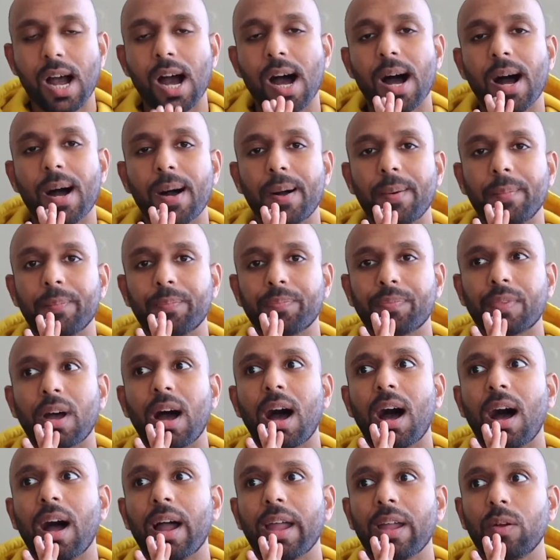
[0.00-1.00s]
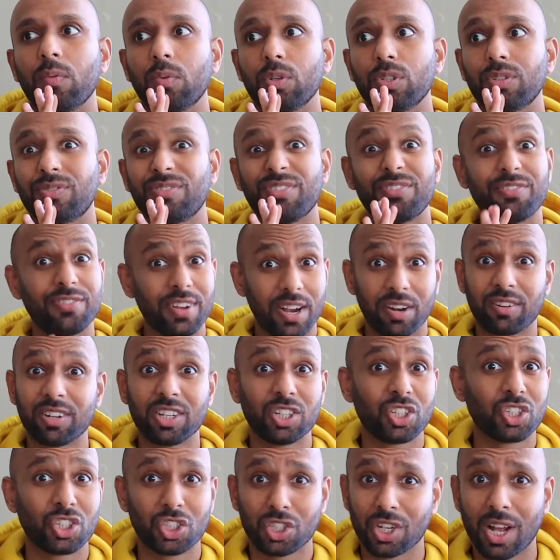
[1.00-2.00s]
I was
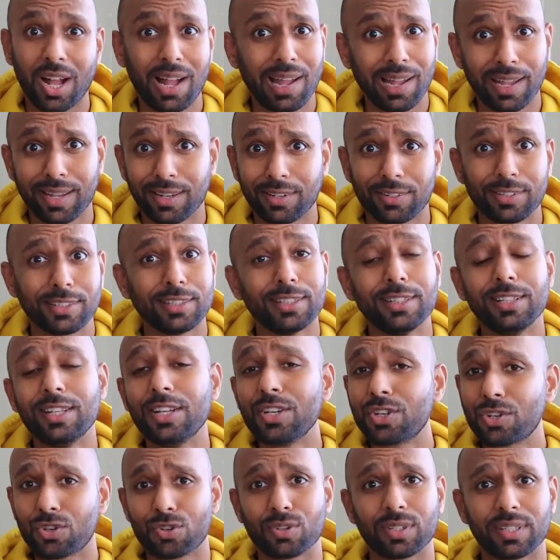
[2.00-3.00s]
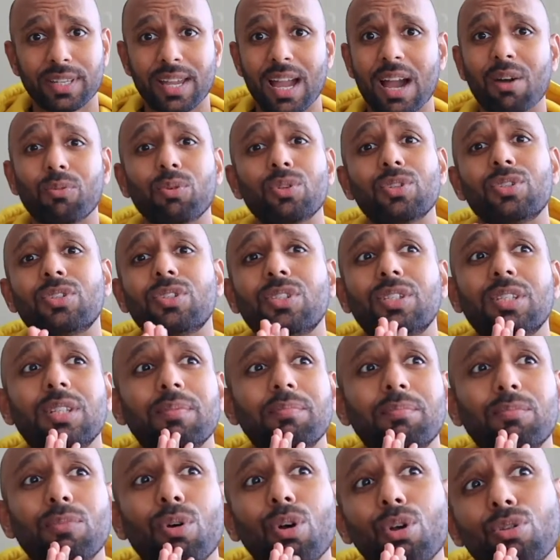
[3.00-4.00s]
very shy. Literally, I was the
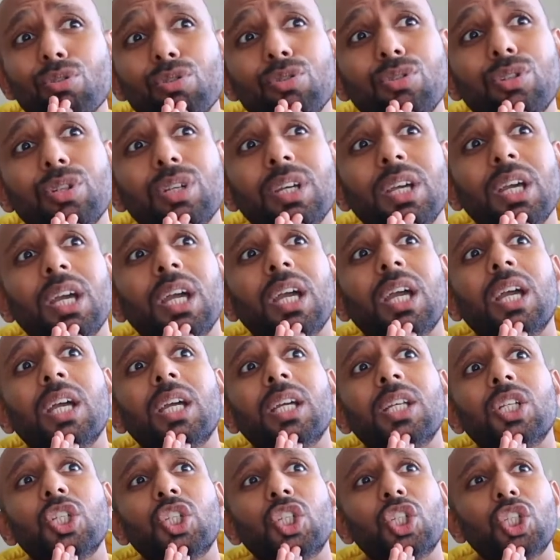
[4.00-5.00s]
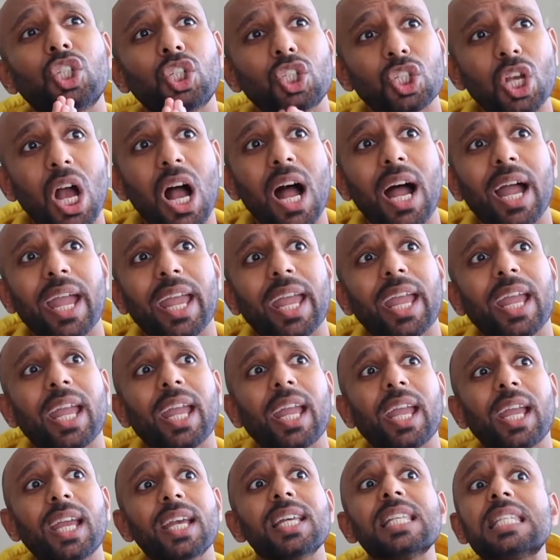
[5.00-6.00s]
most
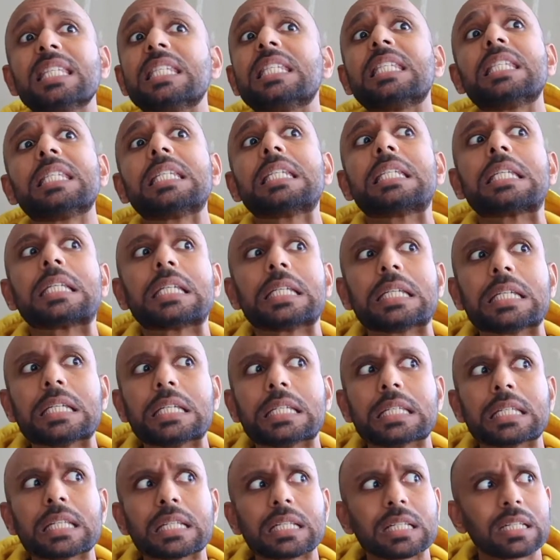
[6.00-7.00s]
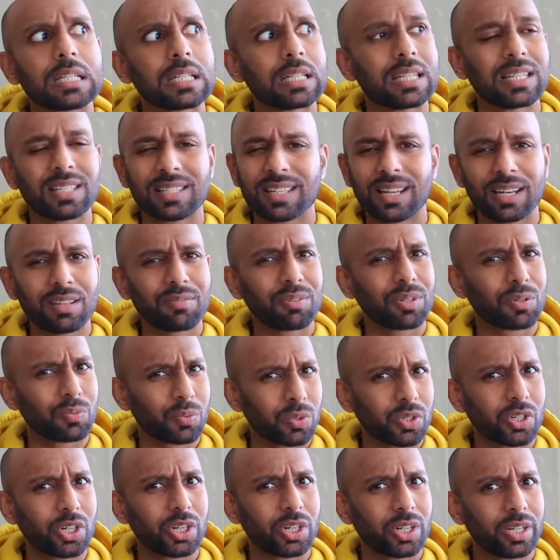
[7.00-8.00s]
shyest. Is that even a
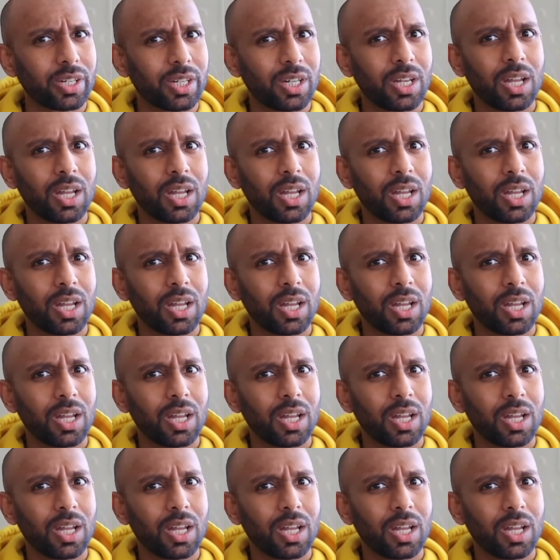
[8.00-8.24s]
word?